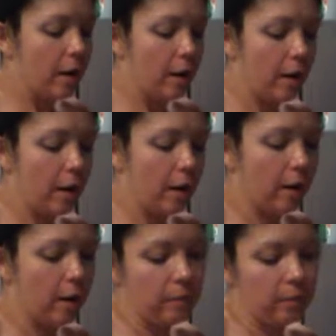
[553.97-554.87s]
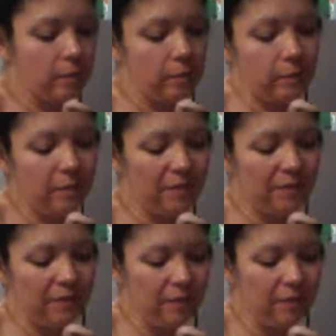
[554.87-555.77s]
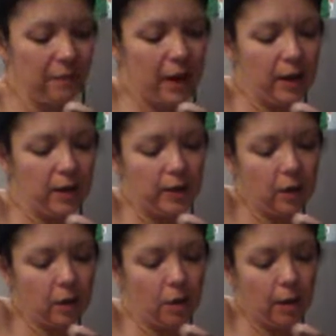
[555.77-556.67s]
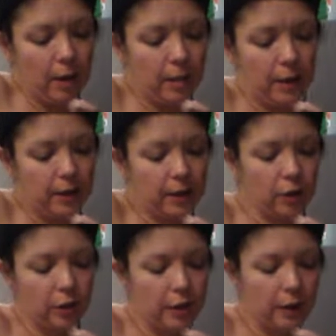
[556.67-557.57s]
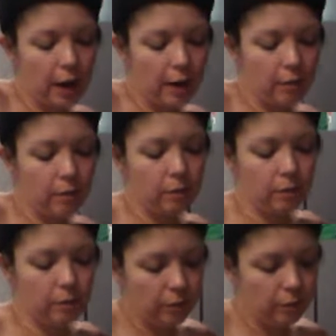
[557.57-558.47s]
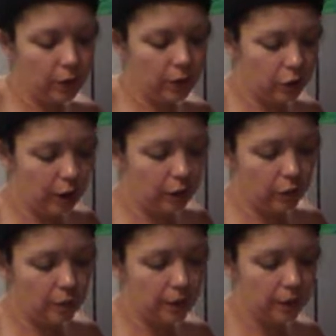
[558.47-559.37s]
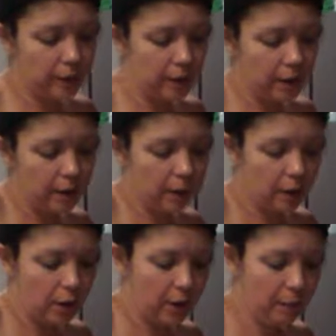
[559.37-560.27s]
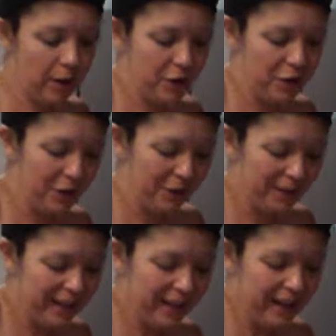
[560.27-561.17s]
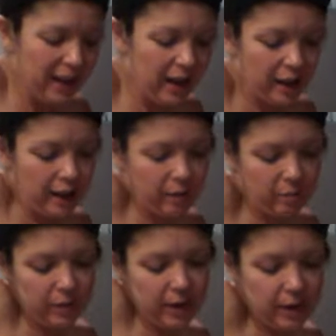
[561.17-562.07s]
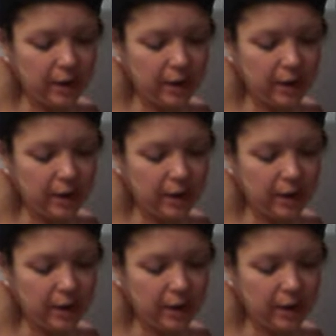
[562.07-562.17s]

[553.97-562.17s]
And so I paid attention to that, which I learned my lesson after the jalapenos. That